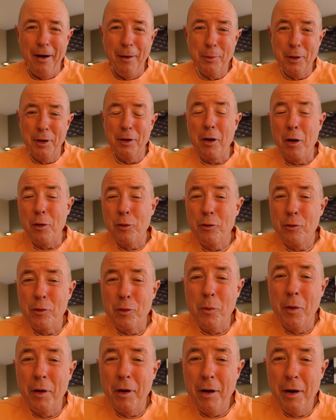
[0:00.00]
I'm going to go
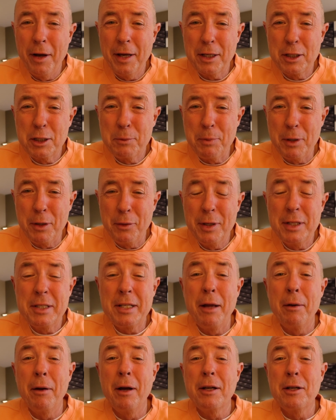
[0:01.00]
through what I experienced,
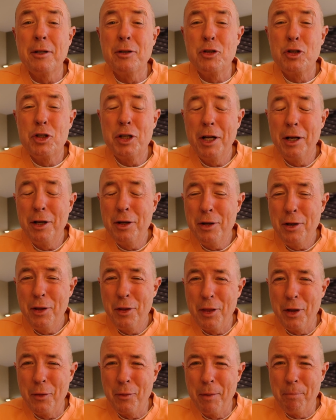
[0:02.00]
and I can tell you
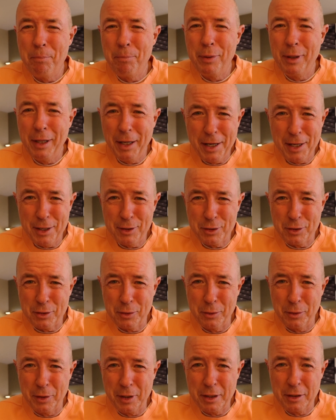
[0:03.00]
there were plenty of
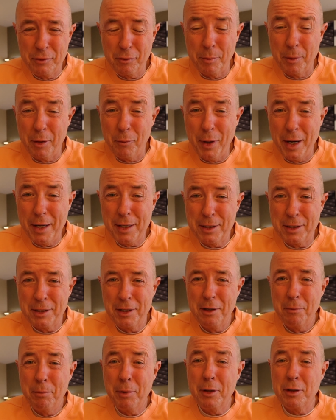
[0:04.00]
stories from the race
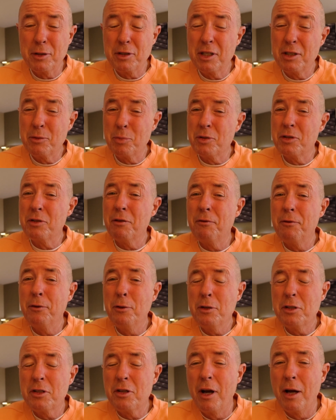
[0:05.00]
because this was the
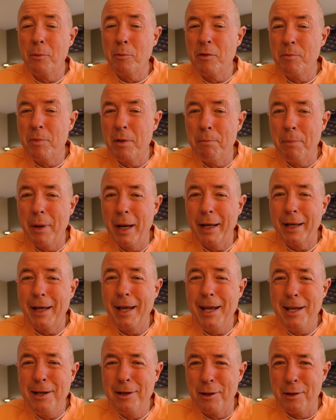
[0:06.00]
first time we've been back
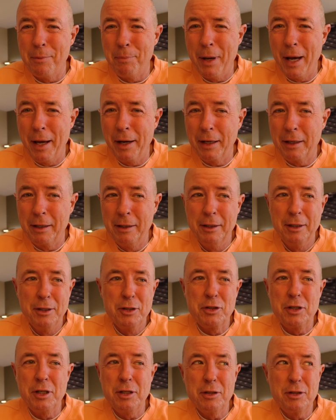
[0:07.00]
into the paddock
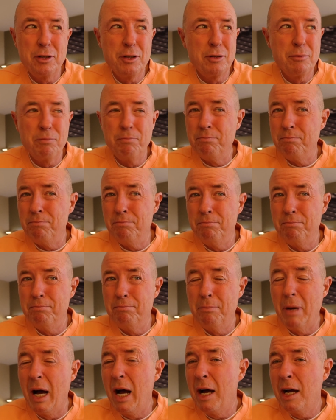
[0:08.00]
since
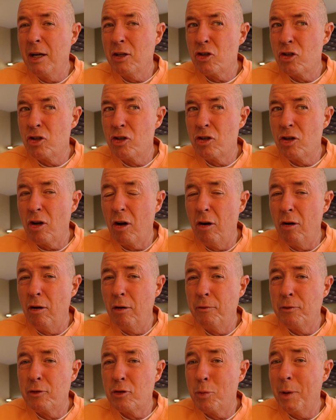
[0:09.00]
March
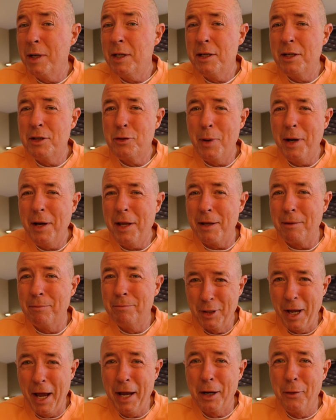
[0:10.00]
of 2020.
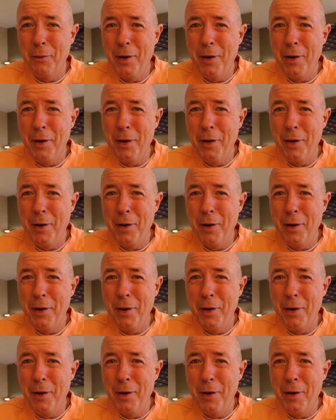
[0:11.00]
So hang